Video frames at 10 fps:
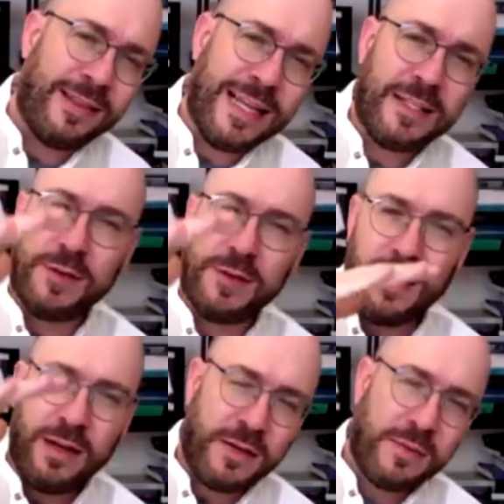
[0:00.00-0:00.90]
a transfer
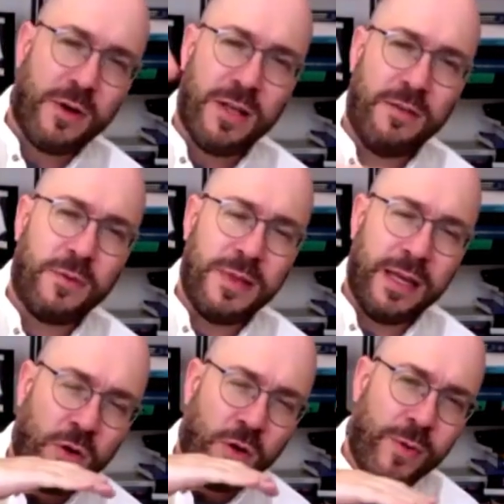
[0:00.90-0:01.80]
learning model from
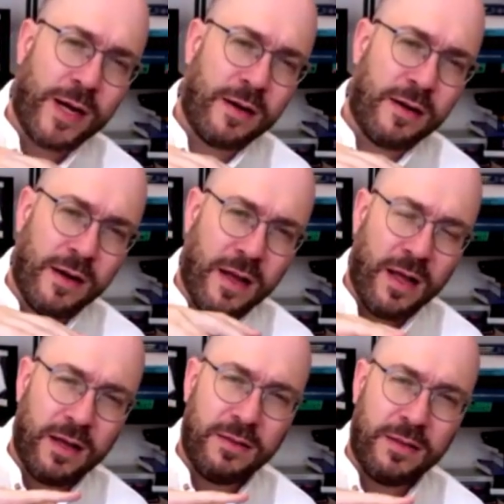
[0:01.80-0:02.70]
the lower
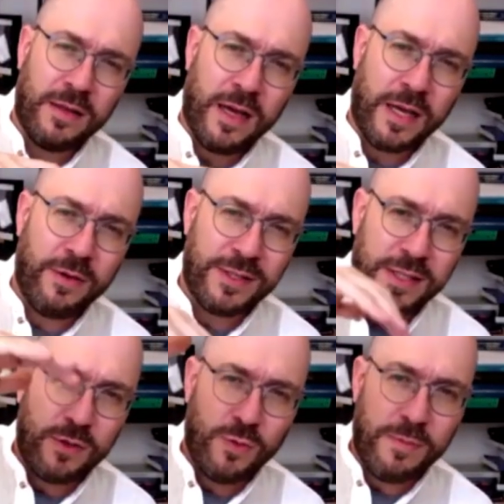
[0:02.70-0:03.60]
uh,
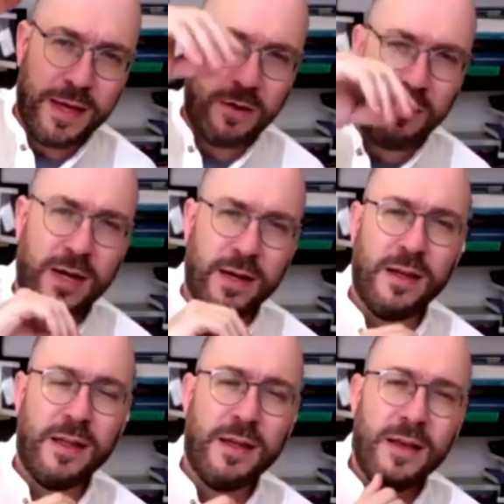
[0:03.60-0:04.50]
accuracy to the better one.
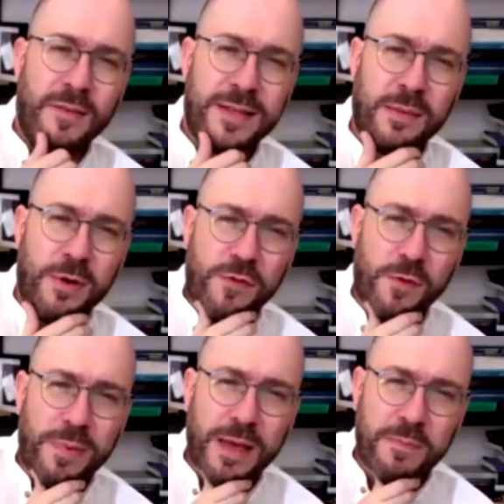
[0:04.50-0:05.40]
There's a
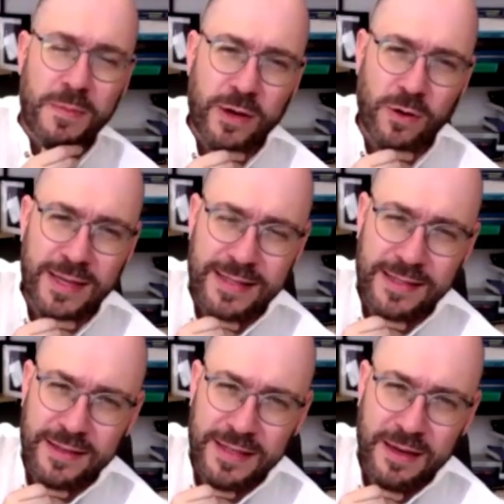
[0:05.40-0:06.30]
beautiful paper by Oles
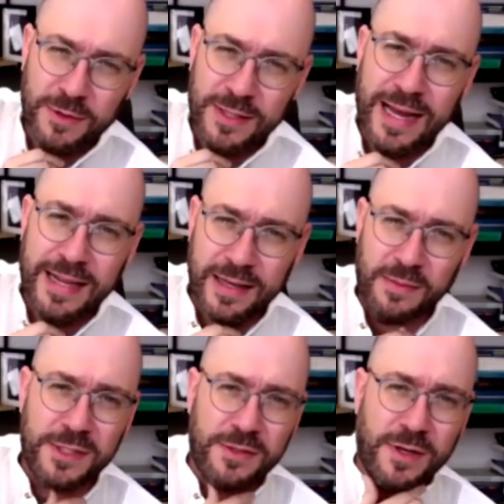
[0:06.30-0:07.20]
Isayev on that in
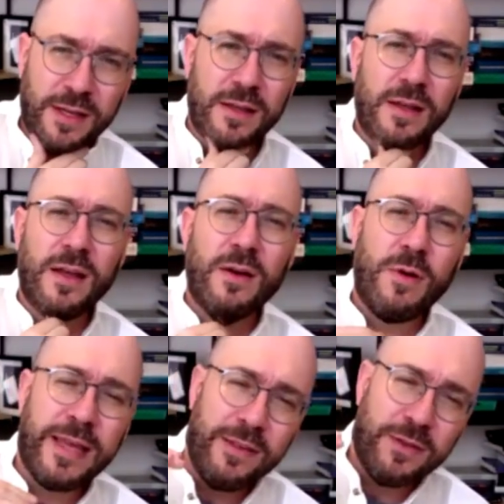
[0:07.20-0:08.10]
chemistry,
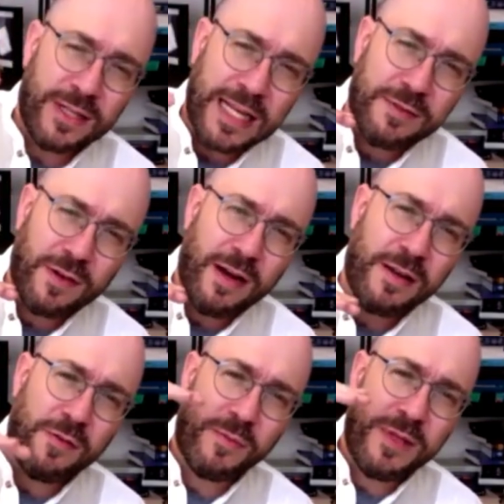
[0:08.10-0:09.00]
where he does transfer
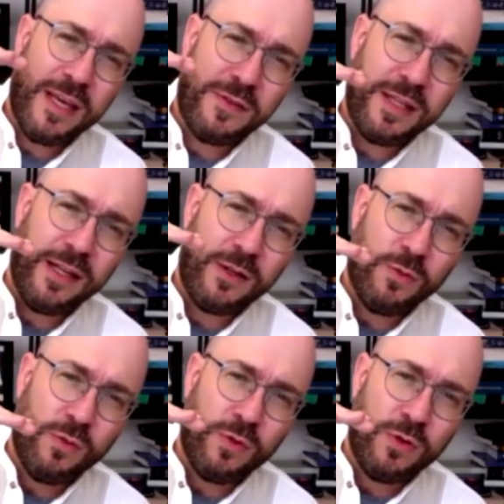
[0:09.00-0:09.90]
learning from DFT
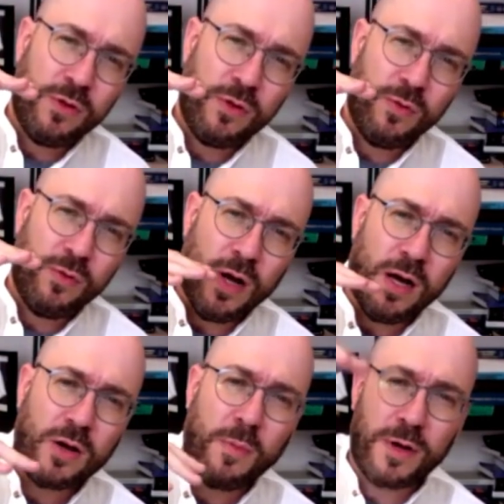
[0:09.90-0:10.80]
to, to
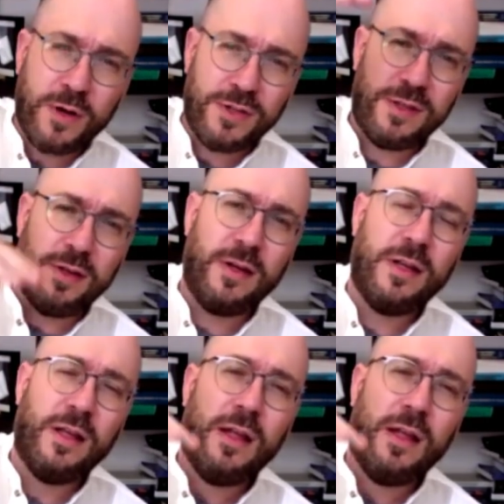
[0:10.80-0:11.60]
uh, couple cluster.